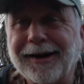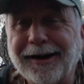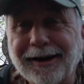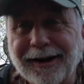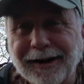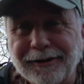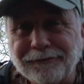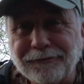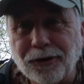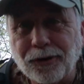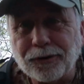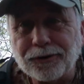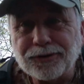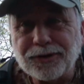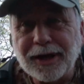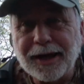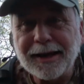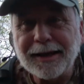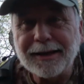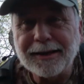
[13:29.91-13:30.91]
All right,
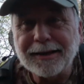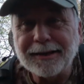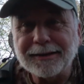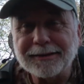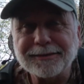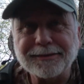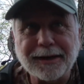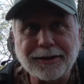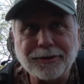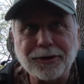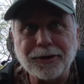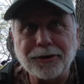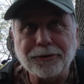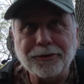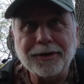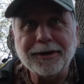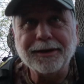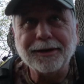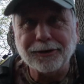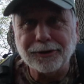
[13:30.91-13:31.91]
folks, stay
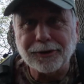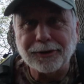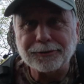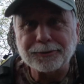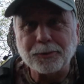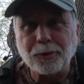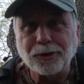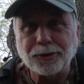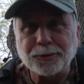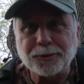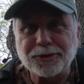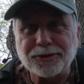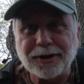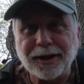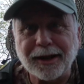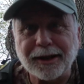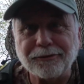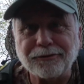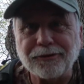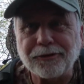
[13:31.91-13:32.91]
tuned here in our Sportsman's
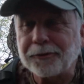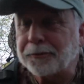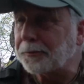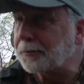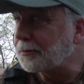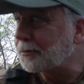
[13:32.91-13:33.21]
Life.